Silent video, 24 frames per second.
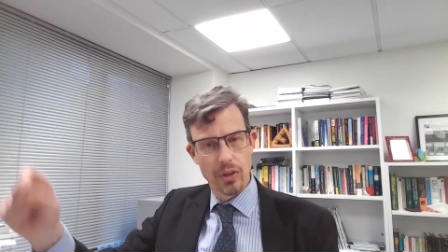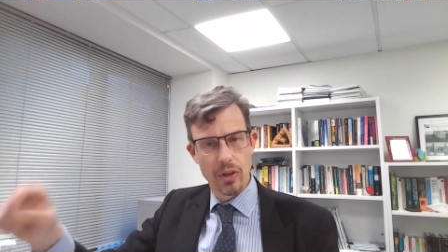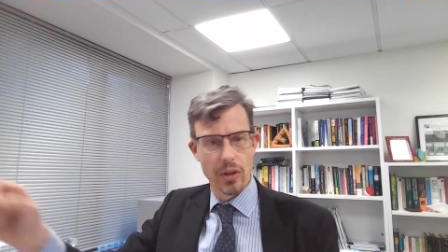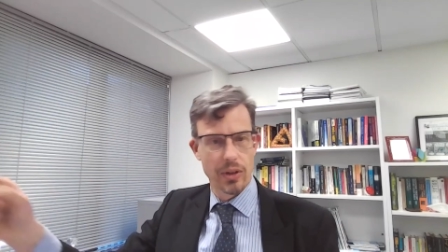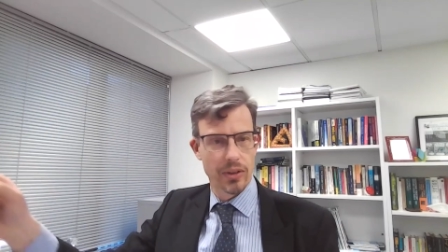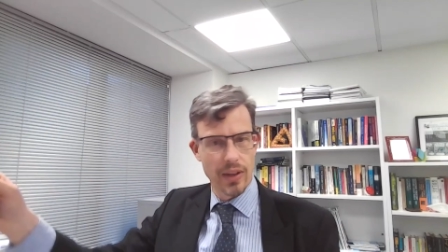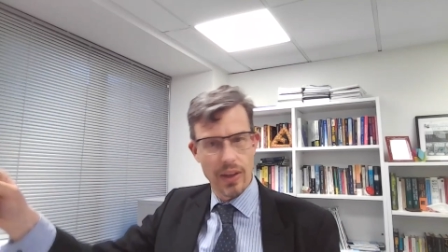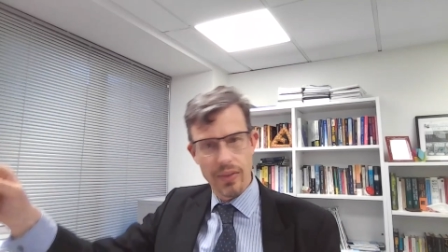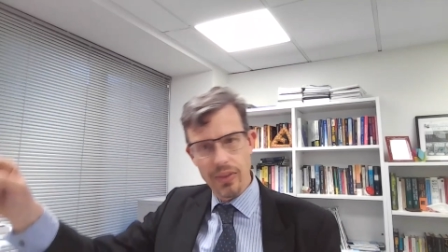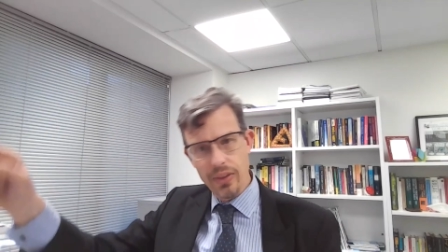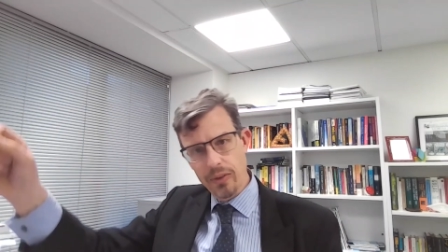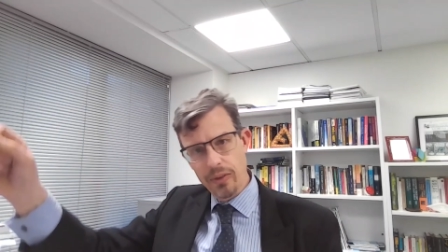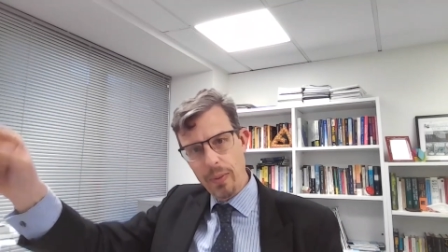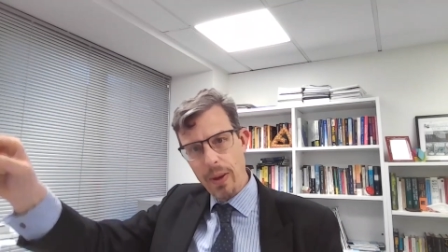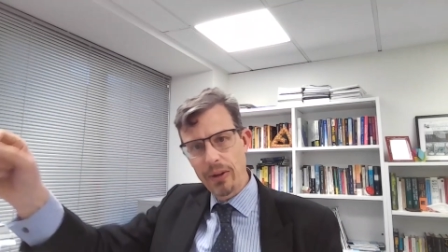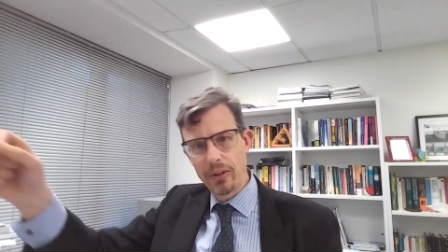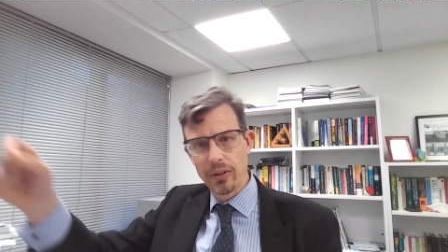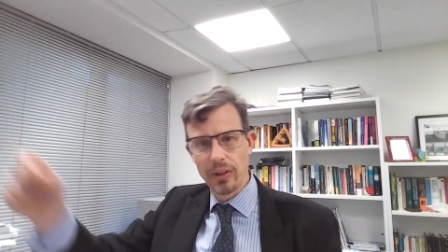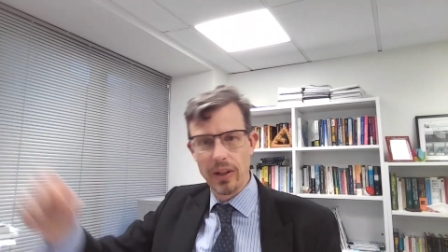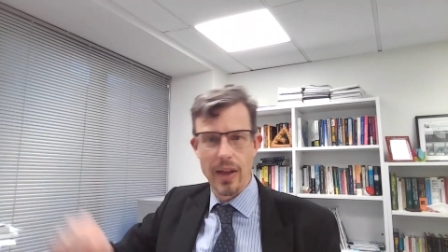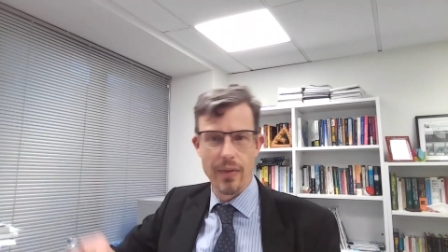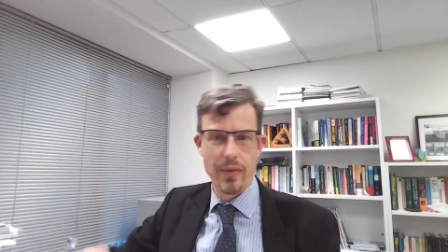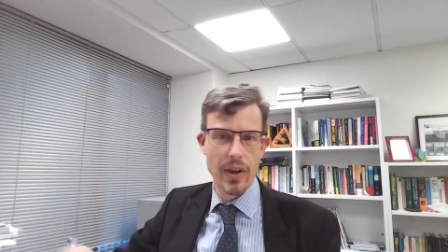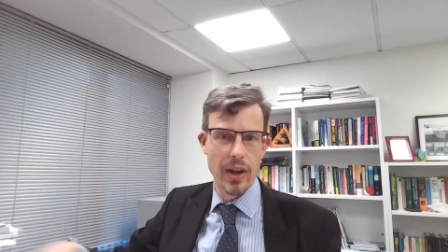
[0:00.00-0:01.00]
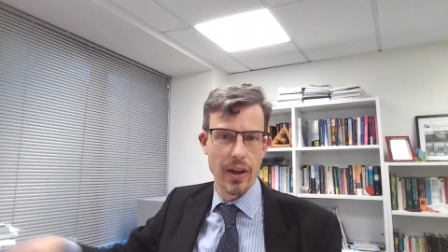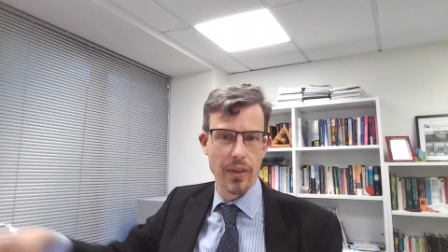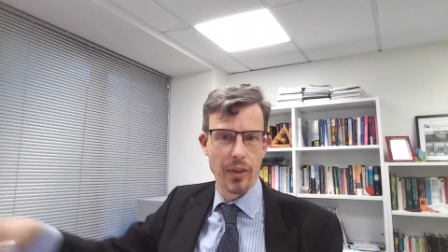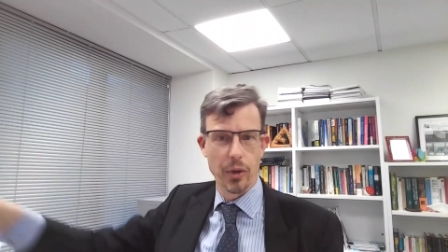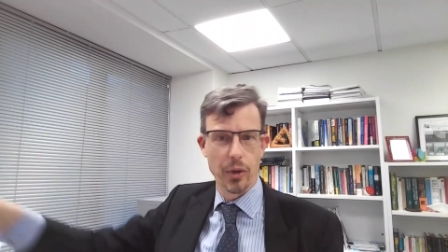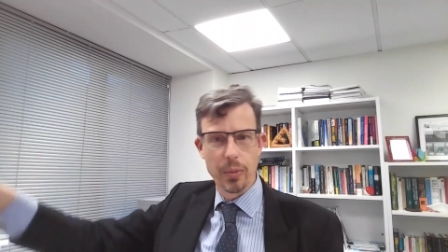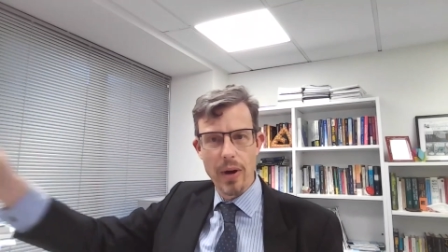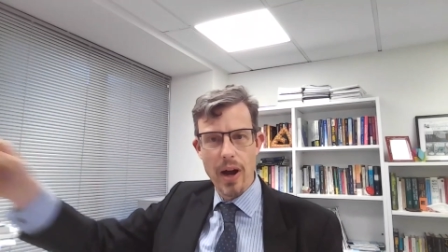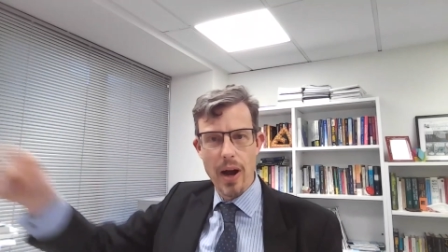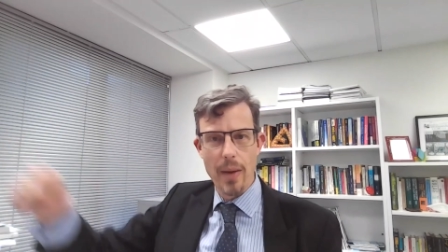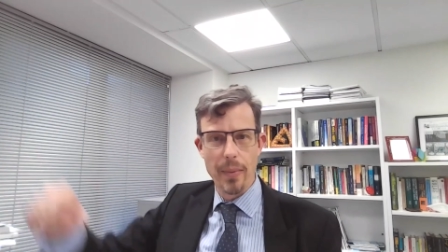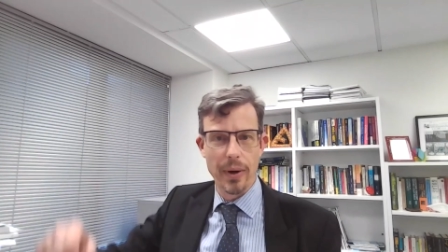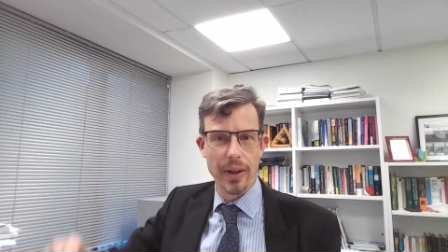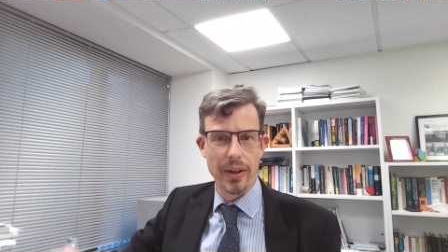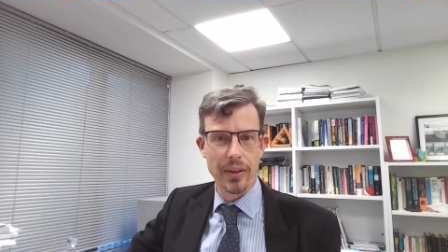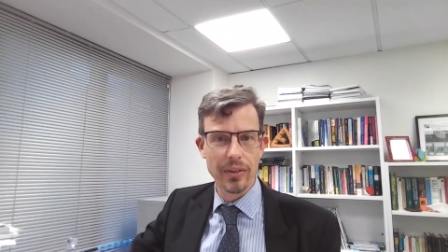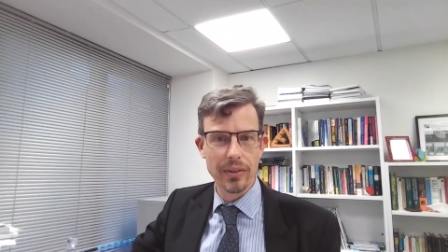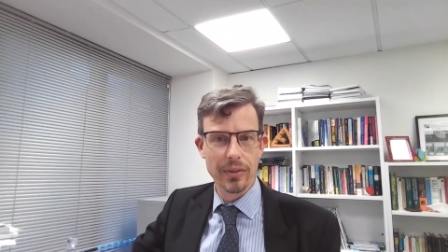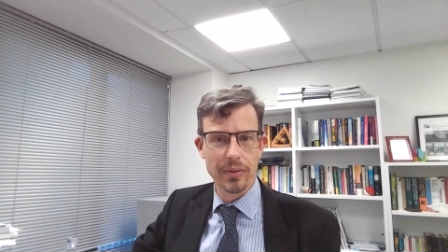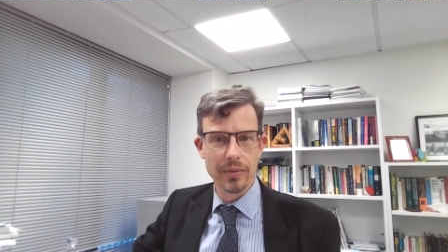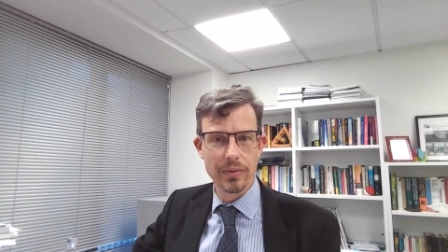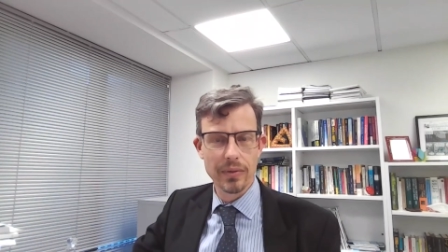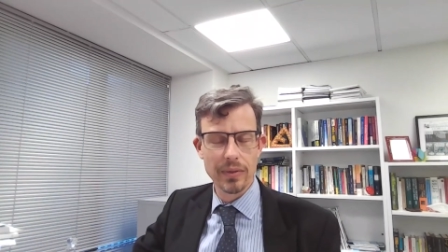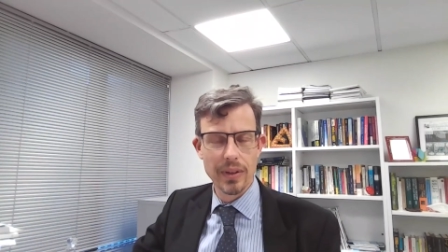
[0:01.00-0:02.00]
So you set the special levy on those
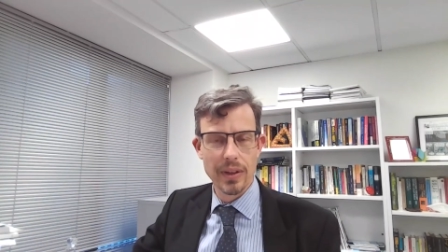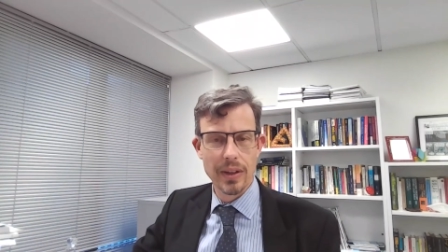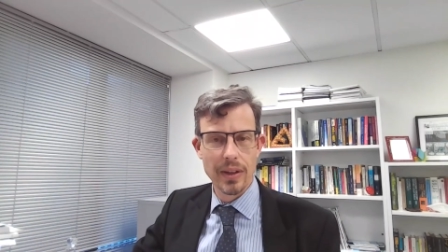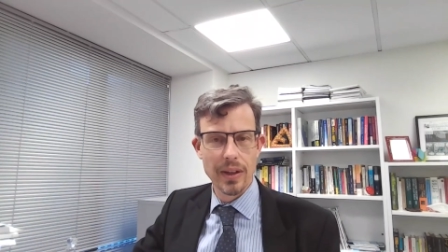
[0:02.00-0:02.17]
properties